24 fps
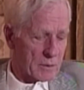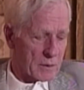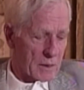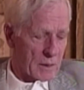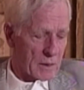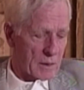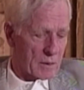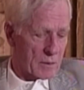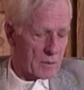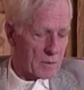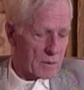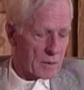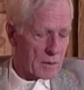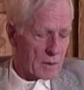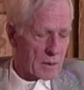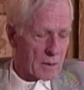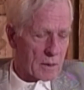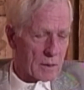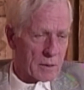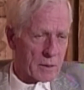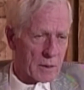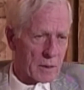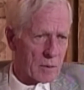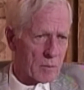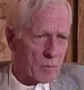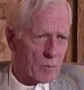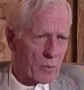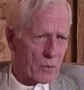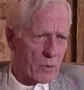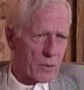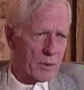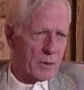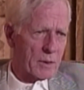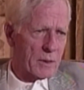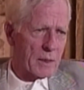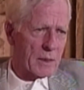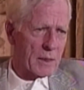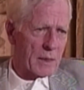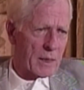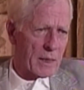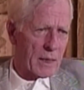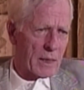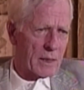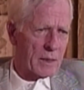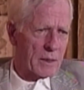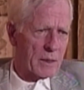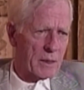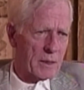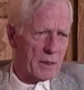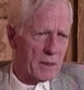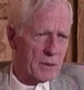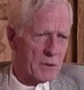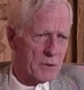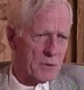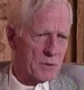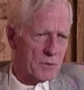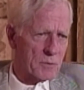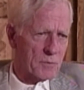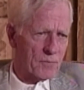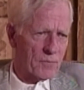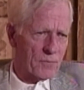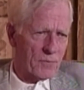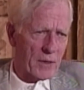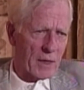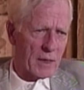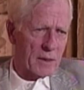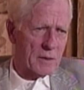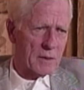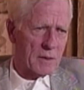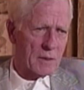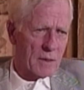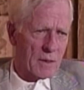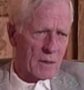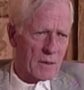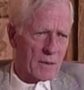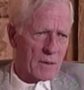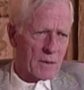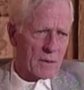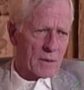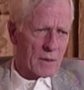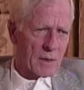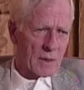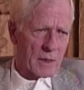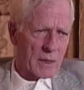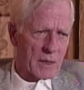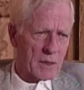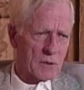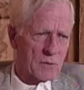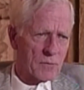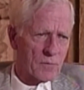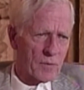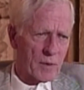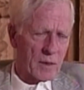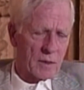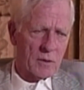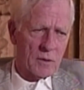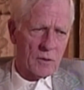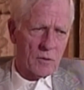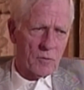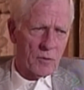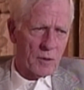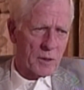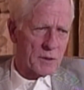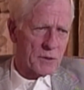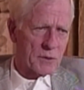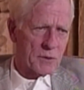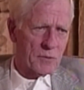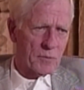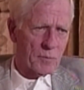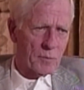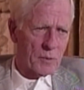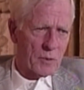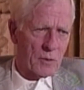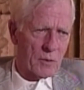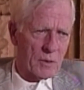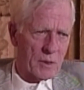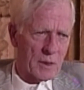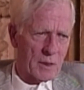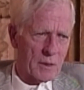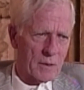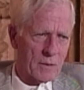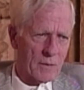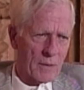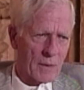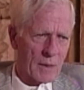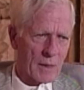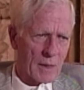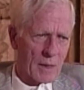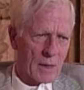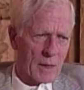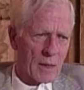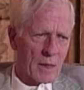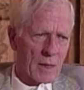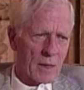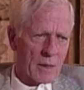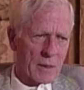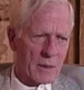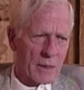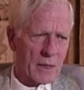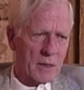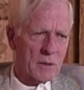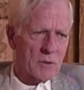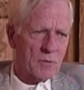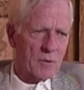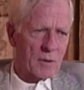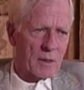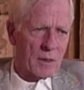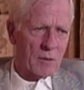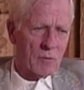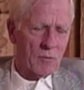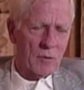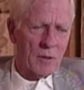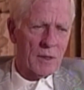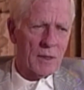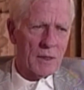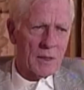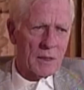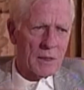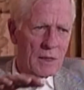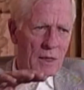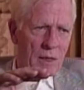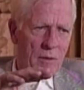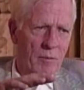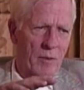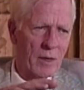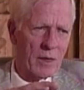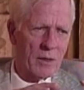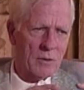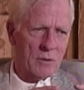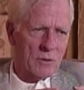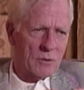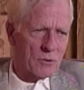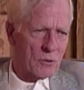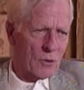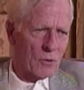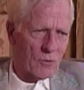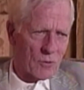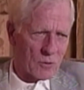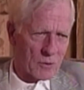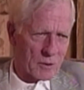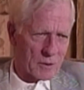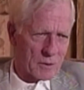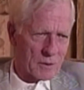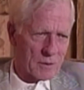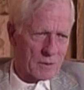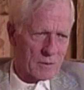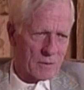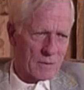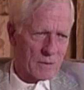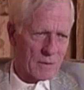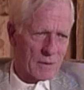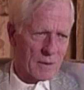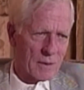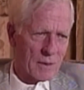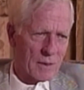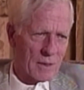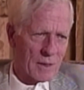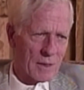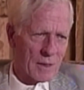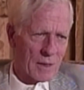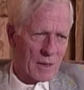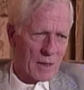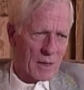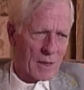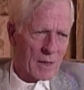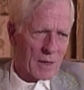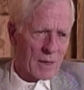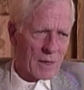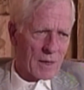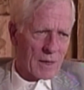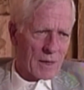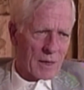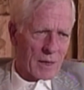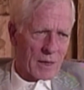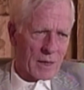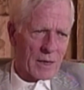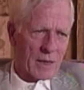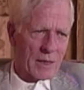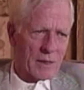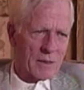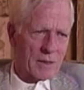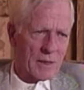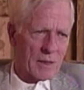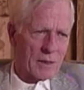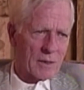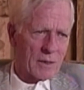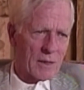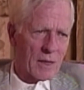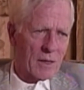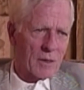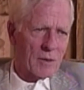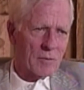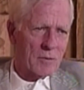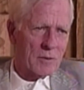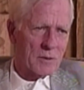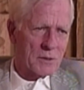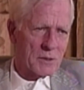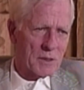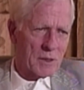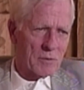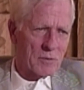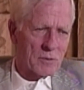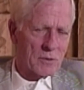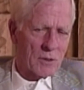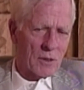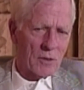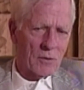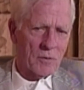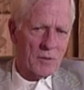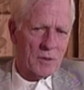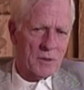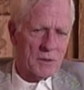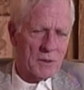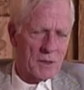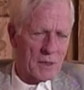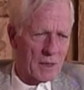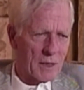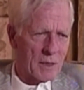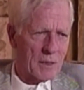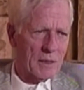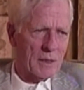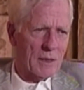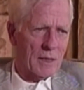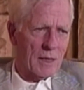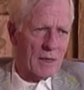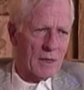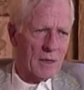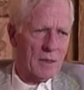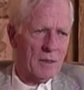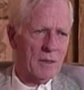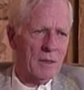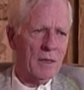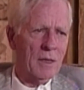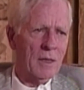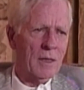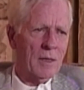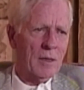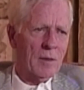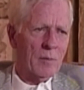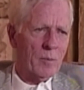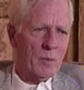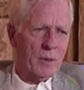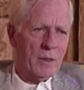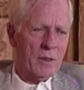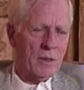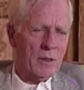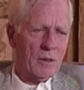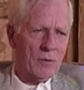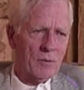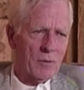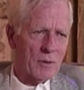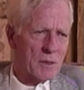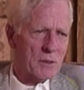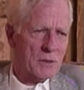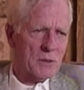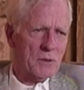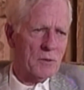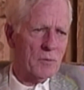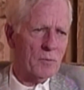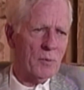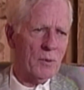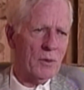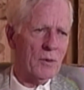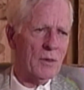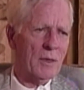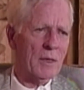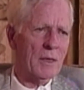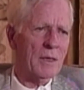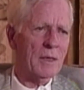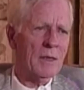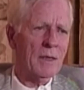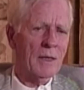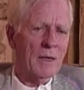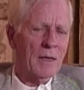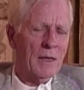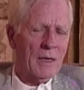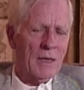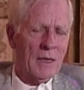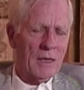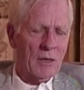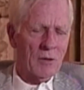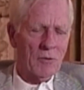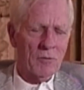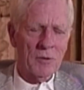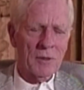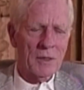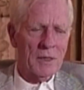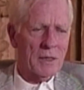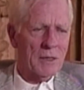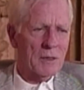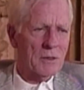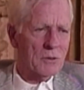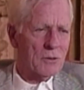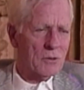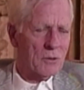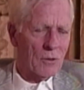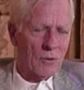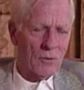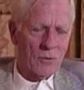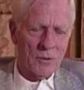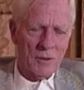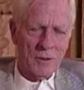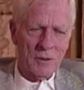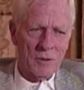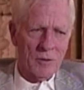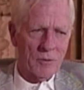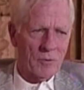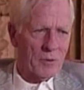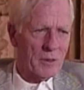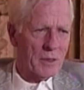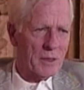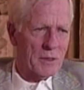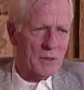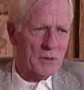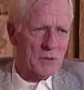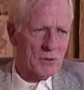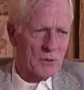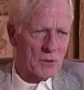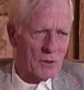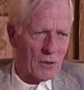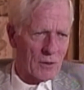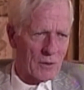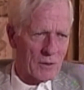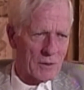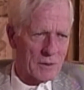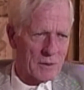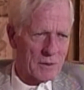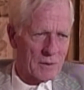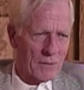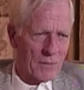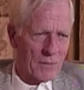the little boy that he had in his fete, the last fete, The Quest of Beauty. And that's when he really came out and told it. And I think the other ones he was always hinting at it, but in The Quest of Beauty, he really told it the way he saw it.